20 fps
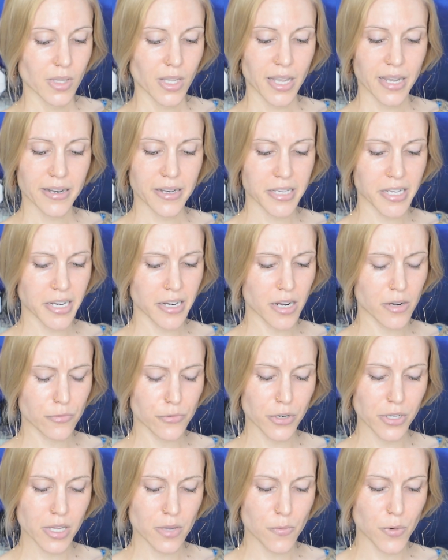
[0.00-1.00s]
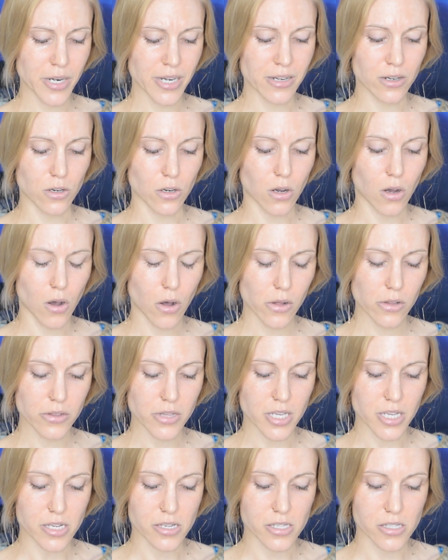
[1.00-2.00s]
And again, I really wouldn't call
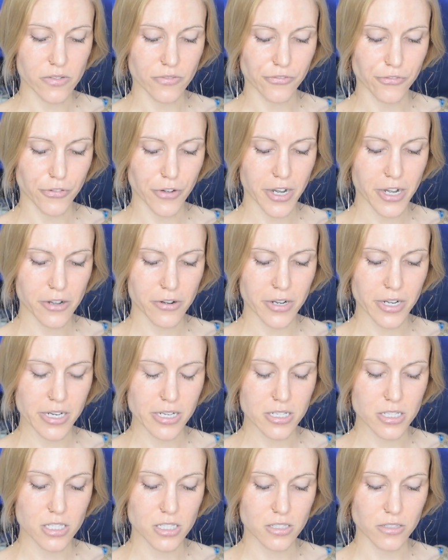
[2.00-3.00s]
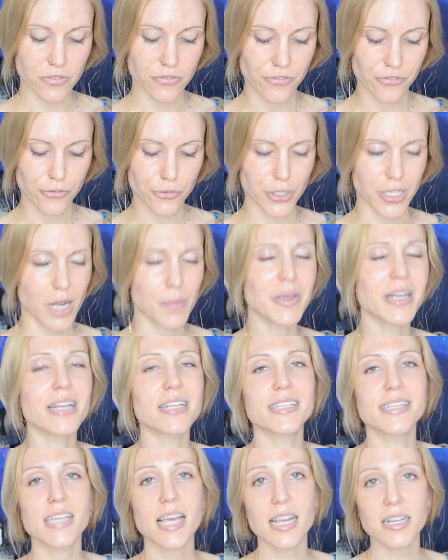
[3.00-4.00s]
this fragrance free. I mean,
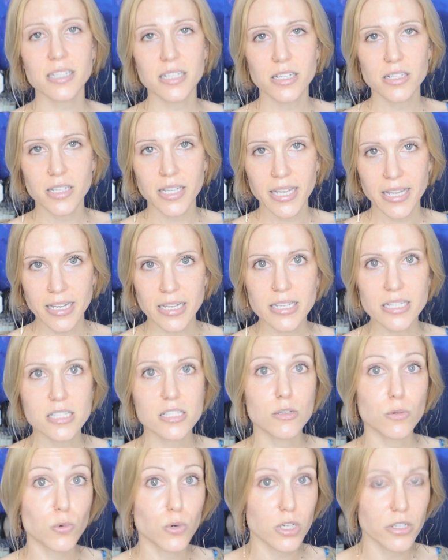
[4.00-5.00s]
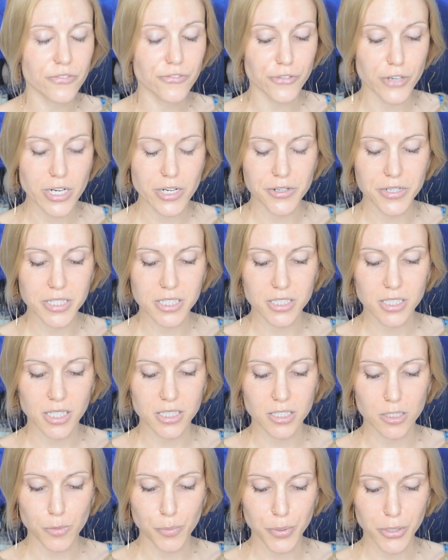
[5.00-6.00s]
it technically is. The word fragrance
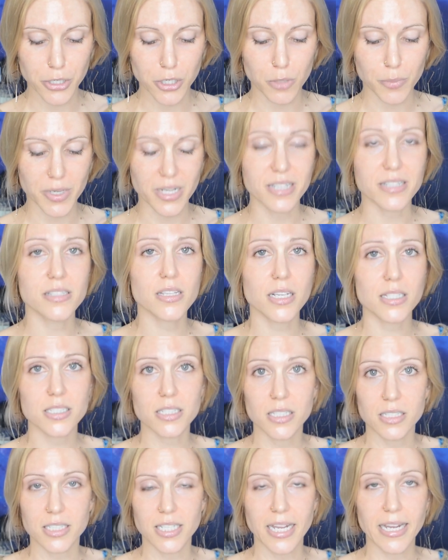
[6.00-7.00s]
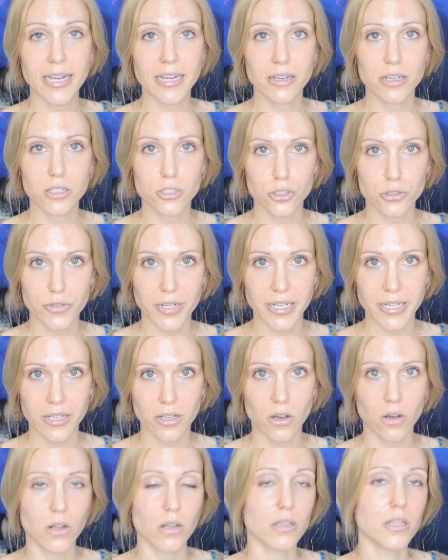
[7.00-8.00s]
doesn't appear, but it does contain
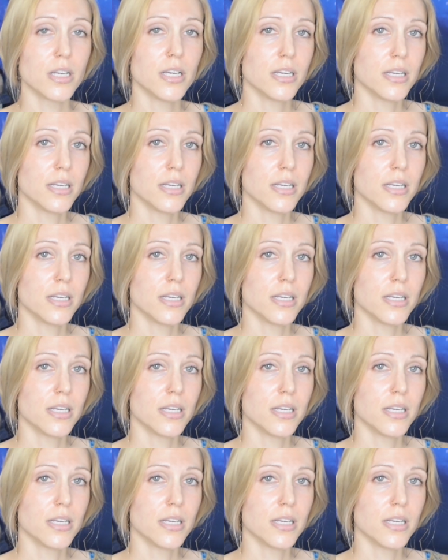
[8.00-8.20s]
geraniol